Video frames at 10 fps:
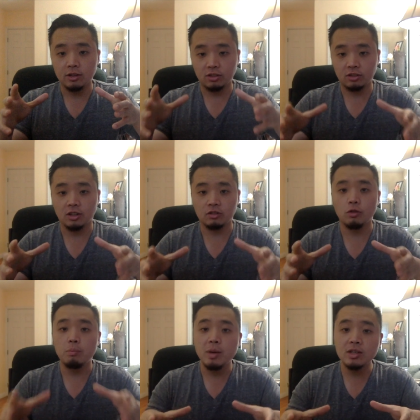
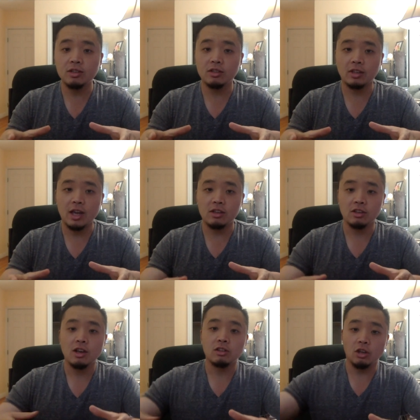successful business
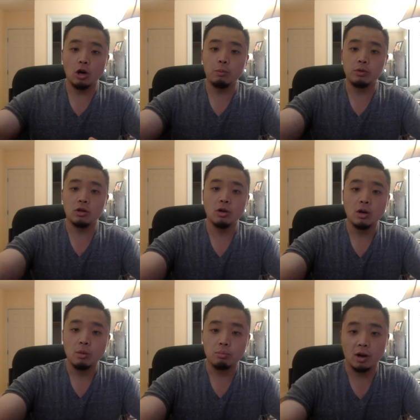case to help your
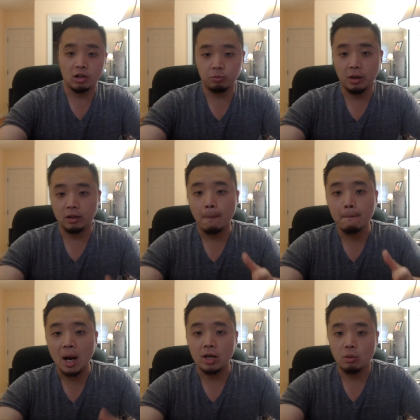prospect
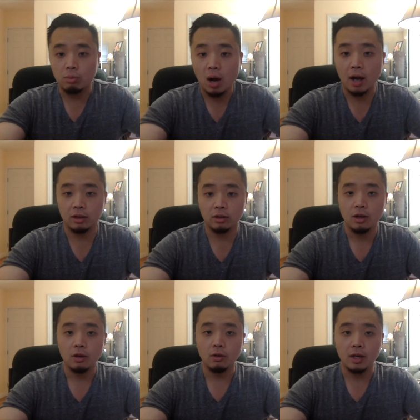buy your product.
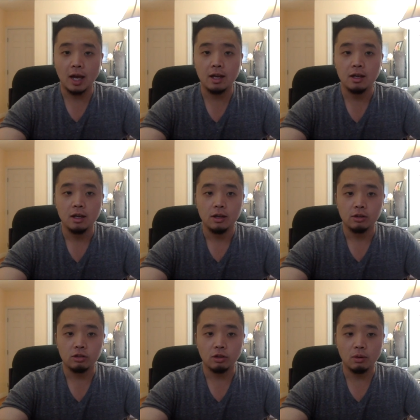Okay,
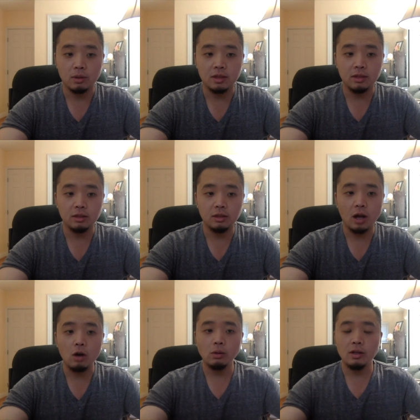so
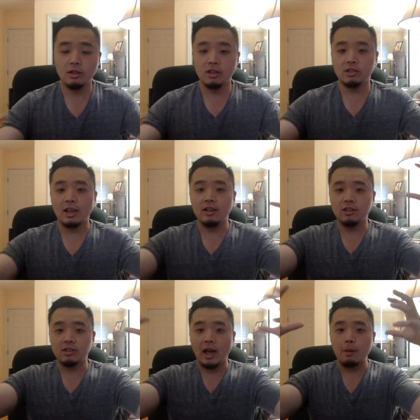not only is
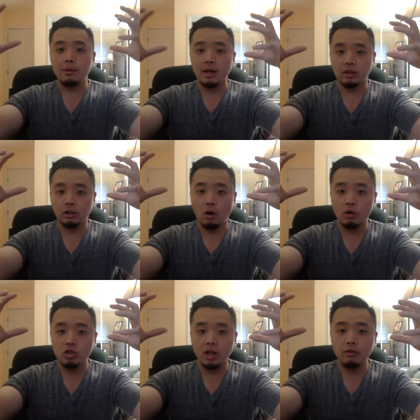this happening at the
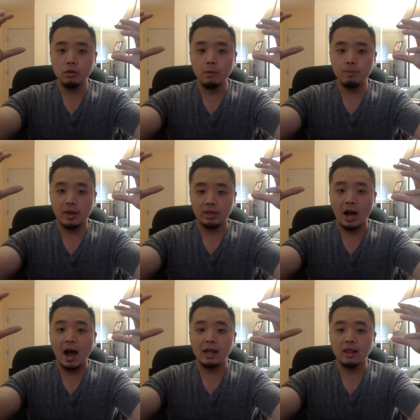large level, at the
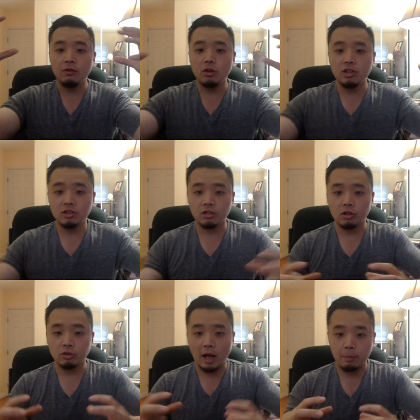high level, this is
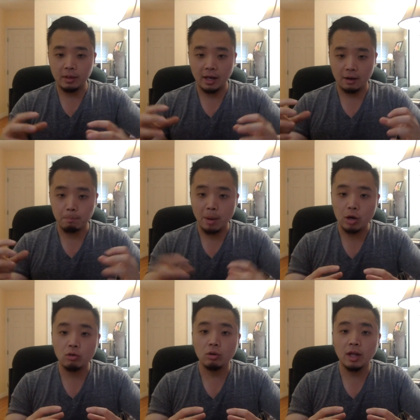also happening at a
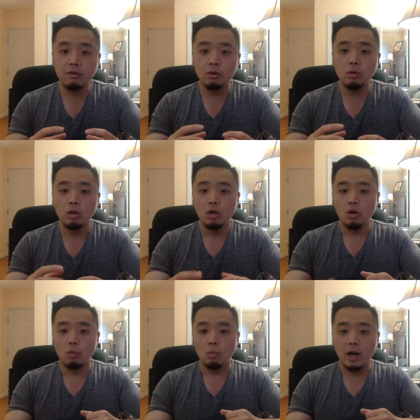micro level,
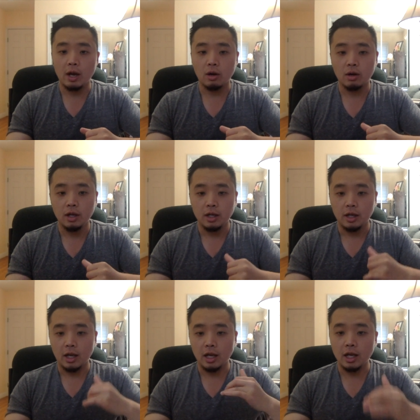where
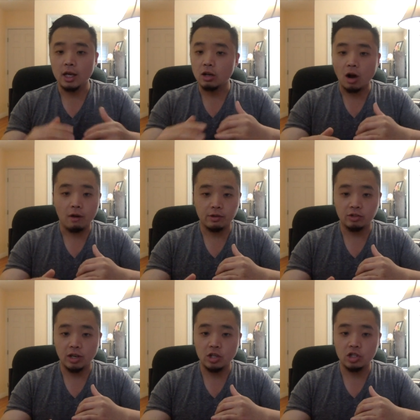in a
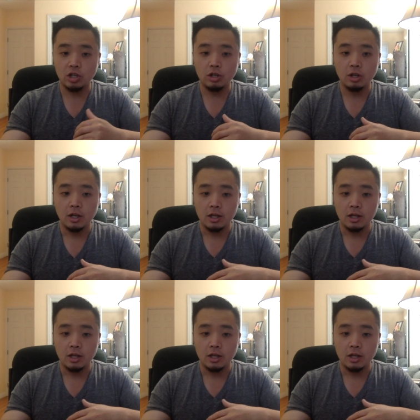conversation,